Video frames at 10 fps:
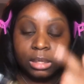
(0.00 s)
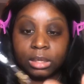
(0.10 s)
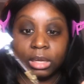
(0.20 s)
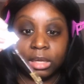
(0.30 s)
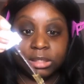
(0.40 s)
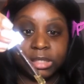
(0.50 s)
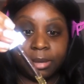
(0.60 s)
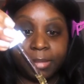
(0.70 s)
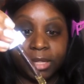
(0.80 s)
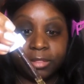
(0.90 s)
stand by
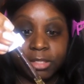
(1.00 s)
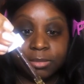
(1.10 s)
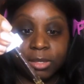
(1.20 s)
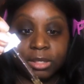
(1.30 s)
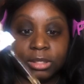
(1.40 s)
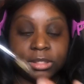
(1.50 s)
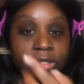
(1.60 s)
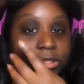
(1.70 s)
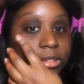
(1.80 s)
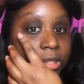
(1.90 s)
this one. This is
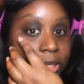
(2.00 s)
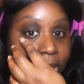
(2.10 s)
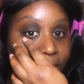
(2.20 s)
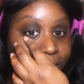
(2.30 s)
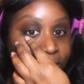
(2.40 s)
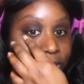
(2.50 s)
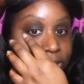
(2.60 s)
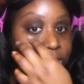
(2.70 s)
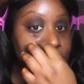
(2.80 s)
the caffeine solution.